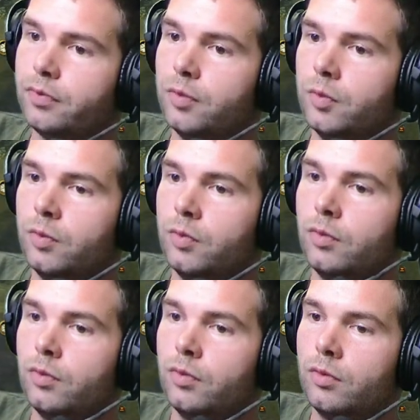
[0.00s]

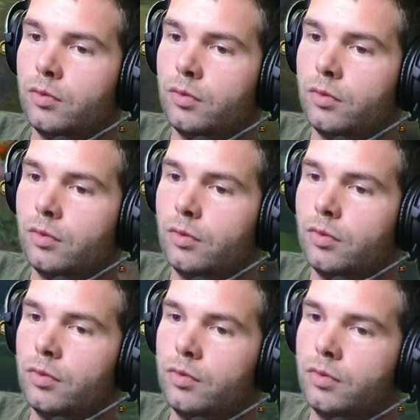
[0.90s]

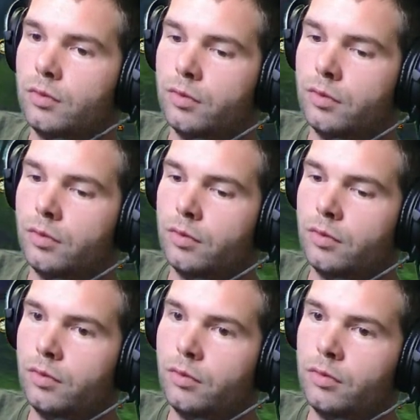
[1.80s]

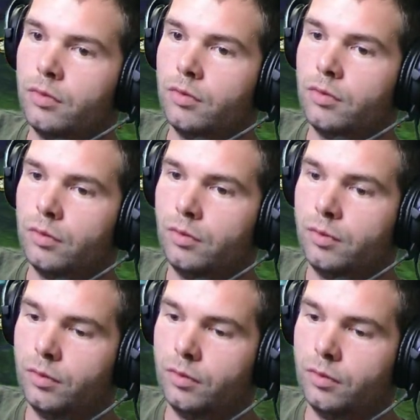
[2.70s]

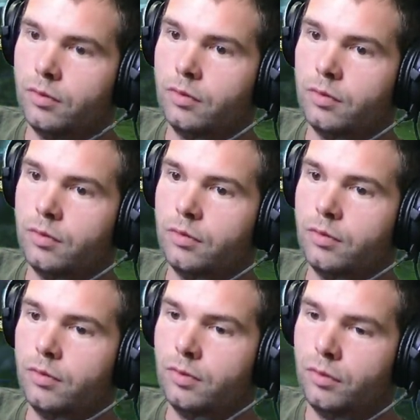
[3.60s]

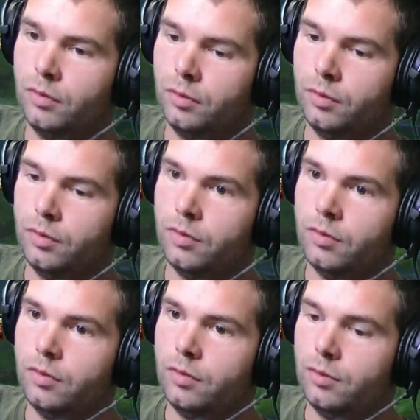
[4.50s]

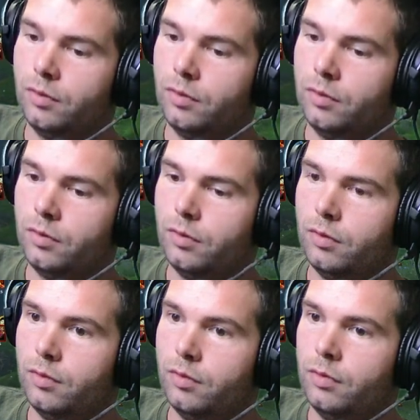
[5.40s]

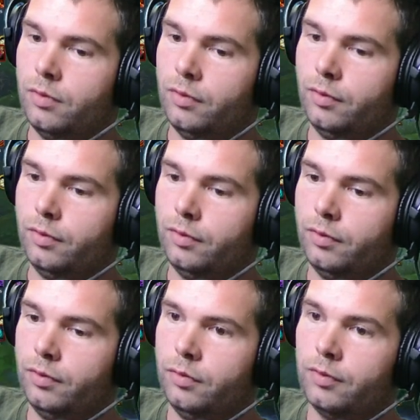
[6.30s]

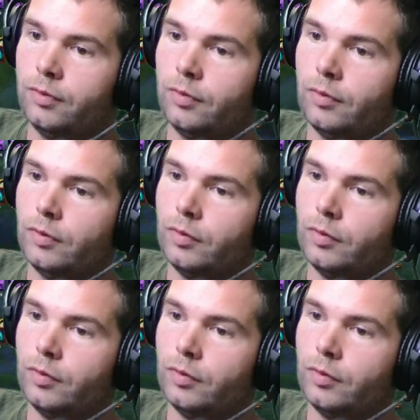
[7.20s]
(no one is talking)